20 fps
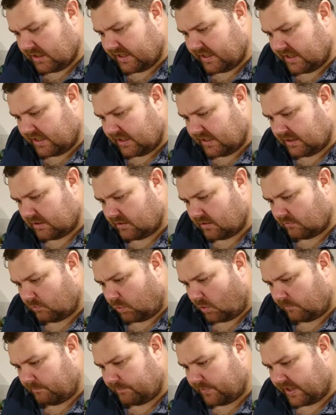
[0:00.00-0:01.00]
In
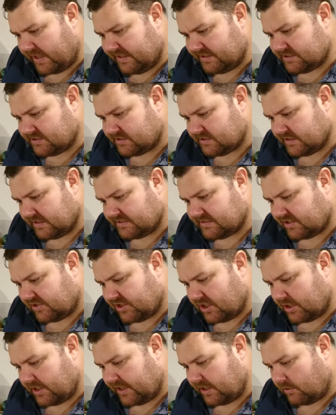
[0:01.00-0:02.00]
one piece is
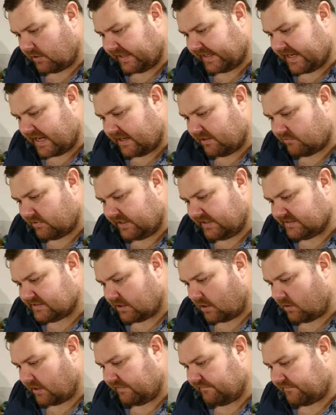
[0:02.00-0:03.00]
39 calories,
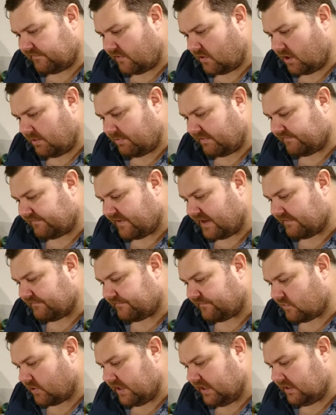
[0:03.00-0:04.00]
high in fiber,
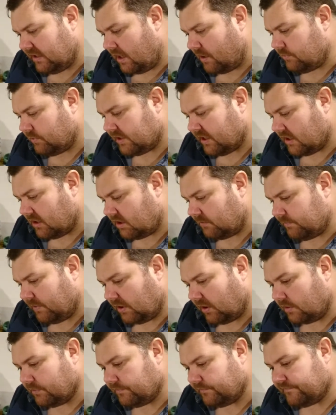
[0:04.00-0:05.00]
fat-free, low-carb,
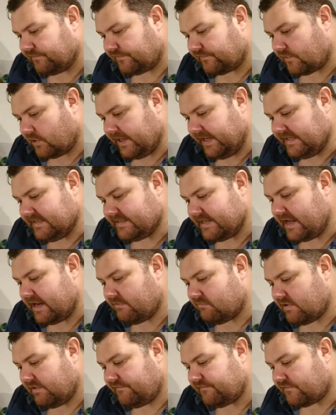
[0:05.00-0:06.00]
gluten-free,
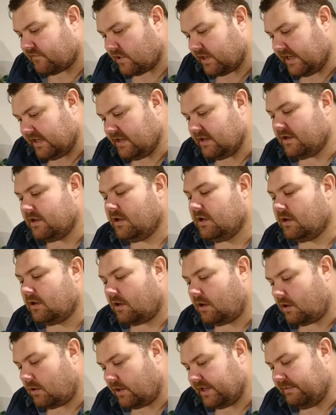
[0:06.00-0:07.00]
dairy-free,
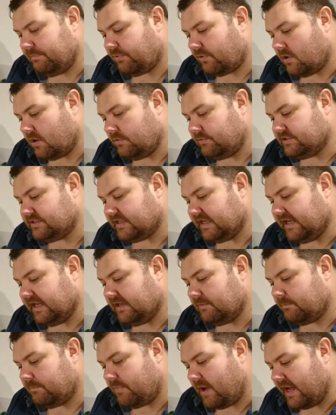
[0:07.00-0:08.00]

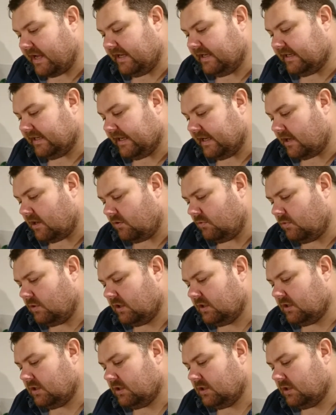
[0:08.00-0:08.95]
high-protein, paleo,